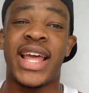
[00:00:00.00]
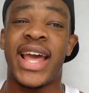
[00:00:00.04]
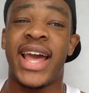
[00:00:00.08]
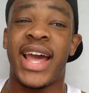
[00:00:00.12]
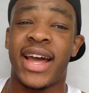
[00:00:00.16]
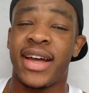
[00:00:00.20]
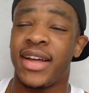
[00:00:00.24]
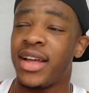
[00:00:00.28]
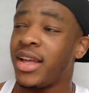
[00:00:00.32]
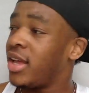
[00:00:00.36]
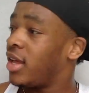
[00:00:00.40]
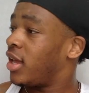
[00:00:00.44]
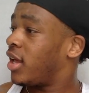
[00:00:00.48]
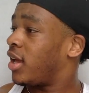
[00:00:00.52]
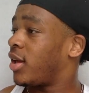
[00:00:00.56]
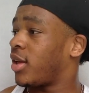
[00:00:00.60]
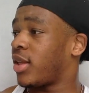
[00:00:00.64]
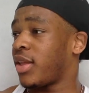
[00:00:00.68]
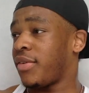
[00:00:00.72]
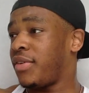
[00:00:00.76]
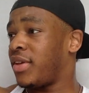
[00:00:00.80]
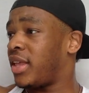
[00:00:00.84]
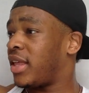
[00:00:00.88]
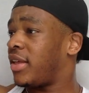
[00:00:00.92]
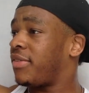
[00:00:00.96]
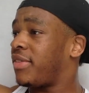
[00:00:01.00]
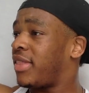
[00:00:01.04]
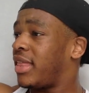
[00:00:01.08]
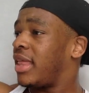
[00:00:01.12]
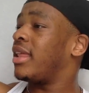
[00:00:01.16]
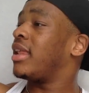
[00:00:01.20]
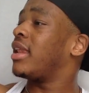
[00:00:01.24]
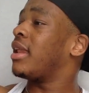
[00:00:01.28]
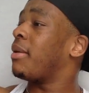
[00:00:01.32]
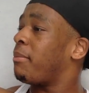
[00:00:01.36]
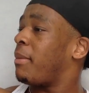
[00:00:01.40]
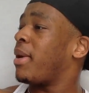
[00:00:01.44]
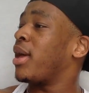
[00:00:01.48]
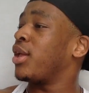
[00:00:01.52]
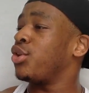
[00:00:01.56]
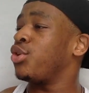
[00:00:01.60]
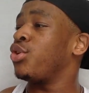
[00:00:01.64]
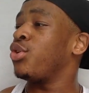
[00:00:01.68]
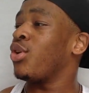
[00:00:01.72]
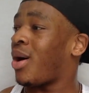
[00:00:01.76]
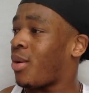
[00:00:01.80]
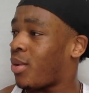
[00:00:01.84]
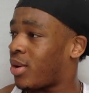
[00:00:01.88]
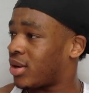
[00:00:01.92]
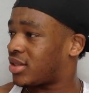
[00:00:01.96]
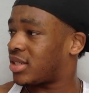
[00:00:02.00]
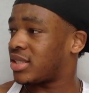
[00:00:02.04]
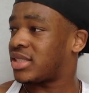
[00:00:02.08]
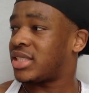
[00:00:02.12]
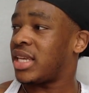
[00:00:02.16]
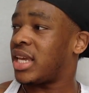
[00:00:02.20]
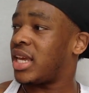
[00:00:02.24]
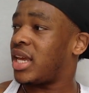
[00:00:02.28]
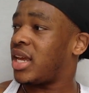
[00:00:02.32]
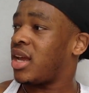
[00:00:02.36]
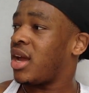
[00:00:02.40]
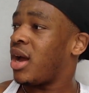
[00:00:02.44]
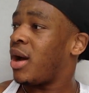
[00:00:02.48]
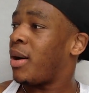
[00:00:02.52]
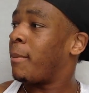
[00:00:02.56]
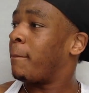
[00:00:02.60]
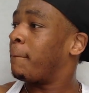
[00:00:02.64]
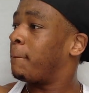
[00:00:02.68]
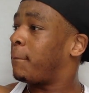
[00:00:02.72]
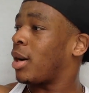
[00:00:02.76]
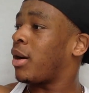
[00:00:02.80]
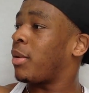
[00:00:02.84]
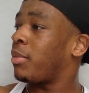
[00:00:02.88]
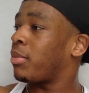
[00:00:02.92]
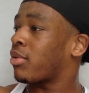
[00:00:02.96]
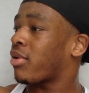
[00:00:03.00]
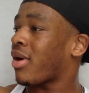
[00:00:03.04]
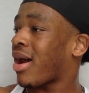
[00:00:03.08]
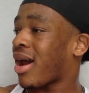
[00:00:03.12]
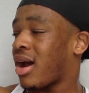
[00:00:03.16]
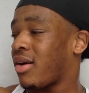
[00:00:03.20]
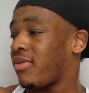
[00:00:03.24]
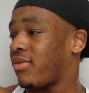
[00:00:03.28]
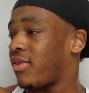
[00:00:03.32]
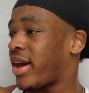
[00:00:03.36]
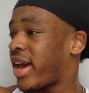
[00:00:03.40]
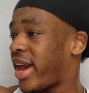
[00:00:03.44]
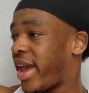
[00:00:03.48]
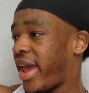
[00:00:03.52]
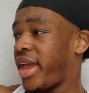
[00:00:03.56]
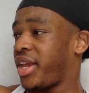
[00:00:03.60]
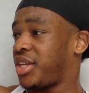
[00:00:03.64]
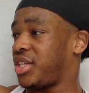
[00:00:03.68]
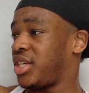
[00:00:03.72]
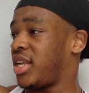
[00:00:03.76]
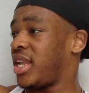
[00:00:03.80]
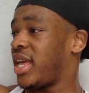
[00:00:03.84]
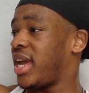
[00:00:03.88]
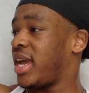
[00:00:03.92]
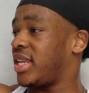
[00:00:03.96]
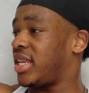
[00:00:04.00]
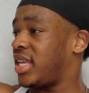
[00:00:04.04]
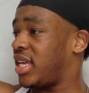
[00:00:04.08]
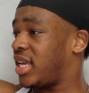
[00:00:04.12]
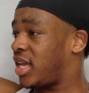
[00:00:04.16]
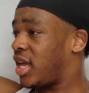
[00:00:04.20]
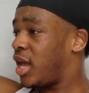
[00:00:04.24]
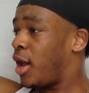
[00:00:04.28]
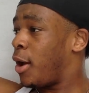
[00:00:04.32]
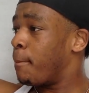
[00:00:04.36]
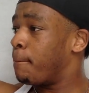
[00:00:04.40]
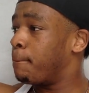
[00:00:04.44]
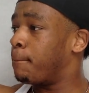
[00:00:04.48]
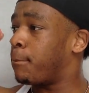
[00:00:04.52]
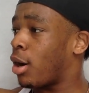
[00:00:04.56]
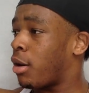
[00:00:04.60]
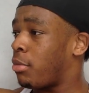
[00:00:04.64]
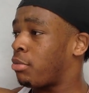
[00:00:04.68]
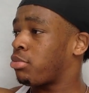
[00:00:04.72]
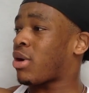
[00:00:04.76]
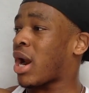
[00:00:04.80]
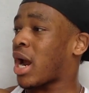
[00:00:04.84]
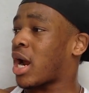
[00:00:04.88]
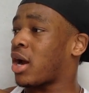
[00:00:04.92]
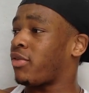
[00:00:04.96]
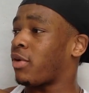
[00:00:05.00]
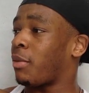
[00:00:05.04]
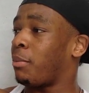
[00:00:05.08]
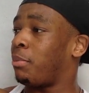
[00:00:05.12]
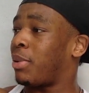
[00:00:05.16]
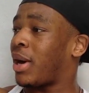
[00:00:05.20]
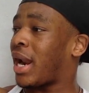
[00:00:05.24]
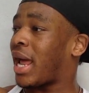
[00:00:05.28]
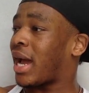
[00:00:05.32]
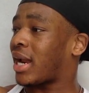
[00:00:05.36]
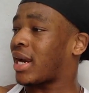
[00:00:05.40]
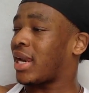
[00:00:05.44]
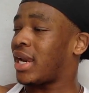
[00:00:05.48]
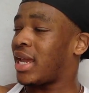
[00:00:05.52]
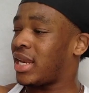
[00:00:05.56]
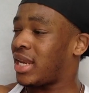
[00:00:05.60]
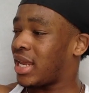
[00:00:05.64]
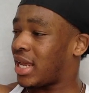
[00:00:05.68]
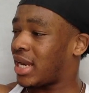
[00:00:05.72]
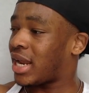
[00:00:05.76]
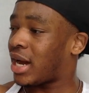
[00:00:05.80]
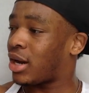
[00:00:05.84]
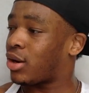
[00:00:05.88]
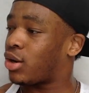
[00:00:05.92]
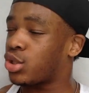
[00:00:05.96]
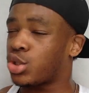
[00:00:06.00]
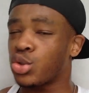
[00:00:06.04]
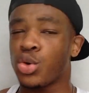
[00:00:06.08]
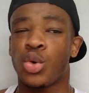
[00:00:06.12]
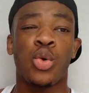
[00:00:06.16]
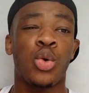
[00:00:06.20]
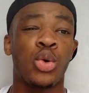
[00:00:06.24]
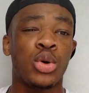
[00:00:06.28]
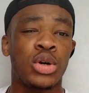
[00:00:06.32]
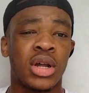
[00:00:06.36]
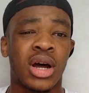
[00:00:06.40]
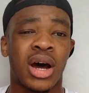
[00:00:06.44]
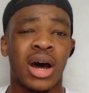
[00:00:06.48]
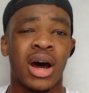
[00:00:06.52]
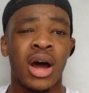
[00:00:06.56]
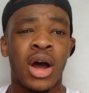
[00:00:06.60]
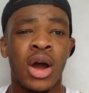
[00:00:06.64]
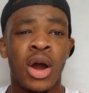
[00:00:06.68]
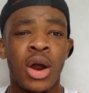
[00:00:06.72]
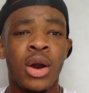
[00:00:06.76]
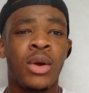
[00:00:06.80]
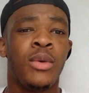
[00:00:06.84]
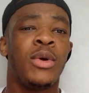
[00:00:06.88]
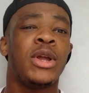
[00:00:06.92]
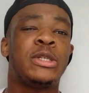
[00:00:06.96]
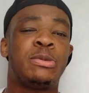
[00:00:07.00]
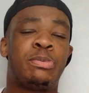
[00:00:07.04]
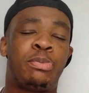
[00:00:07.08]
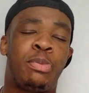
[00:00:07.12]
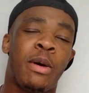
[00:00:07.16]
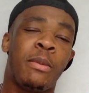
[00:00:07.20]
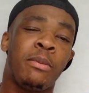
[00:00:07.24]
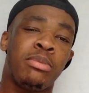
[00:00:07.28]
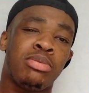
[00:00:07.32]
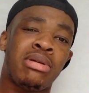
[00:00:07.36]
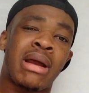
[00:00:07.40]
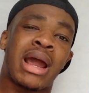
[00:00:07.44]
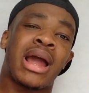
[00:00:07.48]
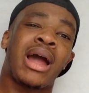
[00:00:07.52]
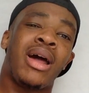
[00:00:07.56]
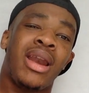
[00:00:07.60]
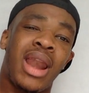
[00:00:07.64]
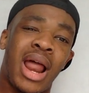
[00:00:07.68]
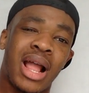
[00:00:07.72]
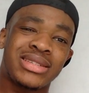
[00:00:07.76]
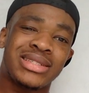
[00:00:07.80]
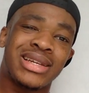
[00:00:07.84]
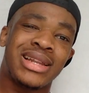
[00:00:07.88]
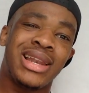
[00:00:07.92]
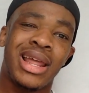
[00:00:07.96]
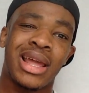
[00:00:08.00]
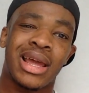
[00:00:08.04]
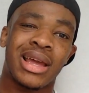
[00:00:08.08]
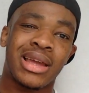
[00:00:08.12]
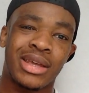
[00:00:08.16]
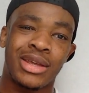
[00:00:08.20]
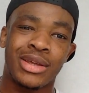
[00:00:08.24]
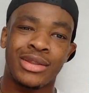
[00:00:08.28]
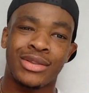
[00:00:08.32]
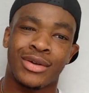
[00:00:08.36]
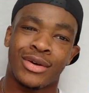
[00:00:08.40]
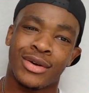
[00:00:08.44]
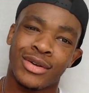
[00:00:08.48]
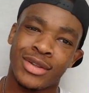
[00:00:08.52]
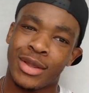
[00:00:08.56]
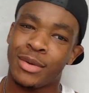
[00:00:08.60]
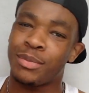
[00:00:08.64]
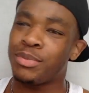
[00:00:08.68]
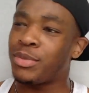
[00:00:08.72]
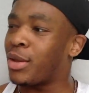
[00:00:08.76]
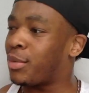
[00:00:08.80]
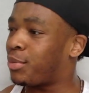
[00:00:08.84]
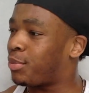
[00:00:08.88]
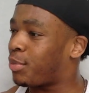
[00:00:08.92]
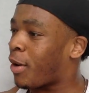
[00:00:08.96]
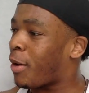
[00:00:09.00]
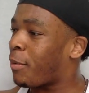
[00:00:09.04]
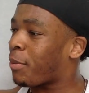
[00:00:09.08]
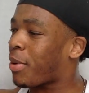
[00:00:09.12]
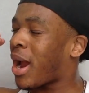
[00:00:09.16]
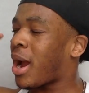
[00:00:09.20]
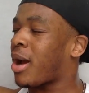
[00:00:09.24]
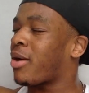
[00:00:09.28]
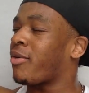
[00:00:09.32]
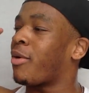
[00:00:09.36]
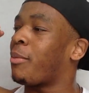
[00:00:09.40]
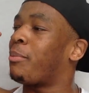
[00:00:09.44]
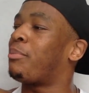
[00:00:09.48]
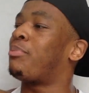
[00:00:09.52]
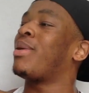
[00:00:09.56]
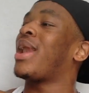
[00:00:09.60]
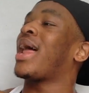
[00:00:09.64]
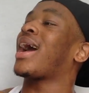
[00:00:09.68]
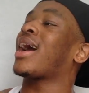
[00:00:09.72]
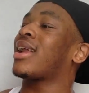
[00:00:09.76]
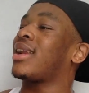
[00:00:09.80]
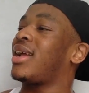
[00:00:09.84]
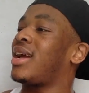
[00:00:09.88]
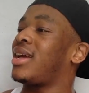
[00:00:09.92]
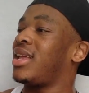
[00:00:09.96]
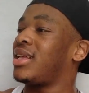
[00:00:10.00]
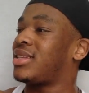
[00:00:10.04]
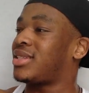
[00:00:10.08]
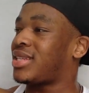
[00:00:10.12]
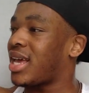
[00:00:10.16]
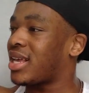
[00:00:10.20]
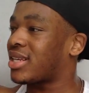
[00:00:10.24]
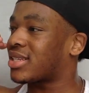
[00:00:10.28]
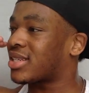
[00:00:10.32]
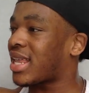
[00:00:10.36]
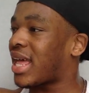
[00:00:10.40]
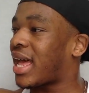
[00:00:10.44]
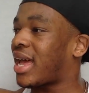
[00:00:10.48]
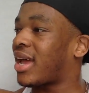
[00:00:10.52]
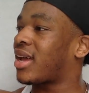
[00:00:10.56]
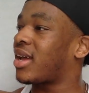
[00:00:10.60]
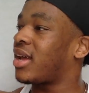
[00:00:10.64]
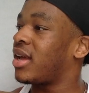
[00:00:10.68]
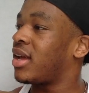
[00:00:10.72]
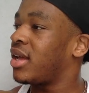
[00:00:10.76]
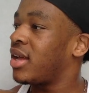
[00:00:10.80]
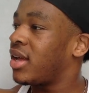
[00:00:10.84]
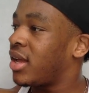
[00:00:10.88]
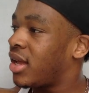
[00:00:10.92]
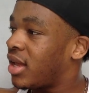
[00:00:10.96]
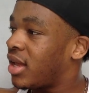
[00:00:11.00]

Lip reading: Yeah. If in the menu, I want to see bum crack of an Asian lady, bum crack of a black lady, and I'll just order which bum crack I'd like to lick, you know? The bum crack of a black lady tastes like...